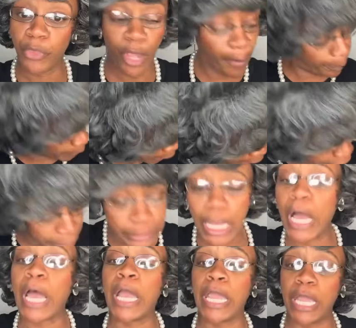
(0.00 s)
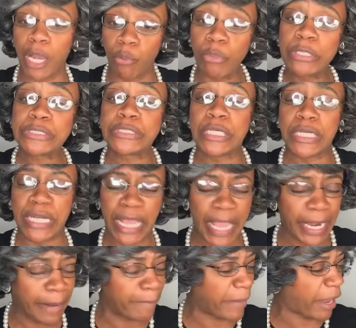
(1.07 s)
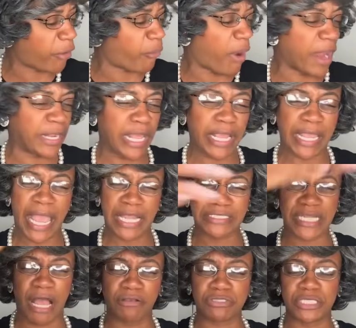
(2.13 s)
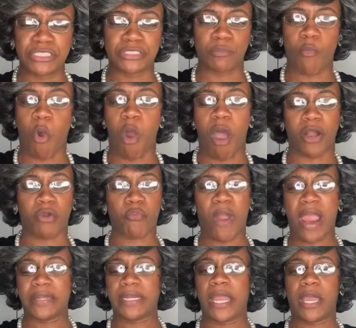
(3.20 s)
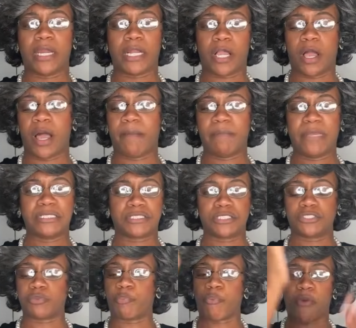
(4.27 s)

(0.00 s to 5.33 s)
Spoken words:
The pits of hell. We sending Helen back right now. Guys, y'all send some water right now in the comments and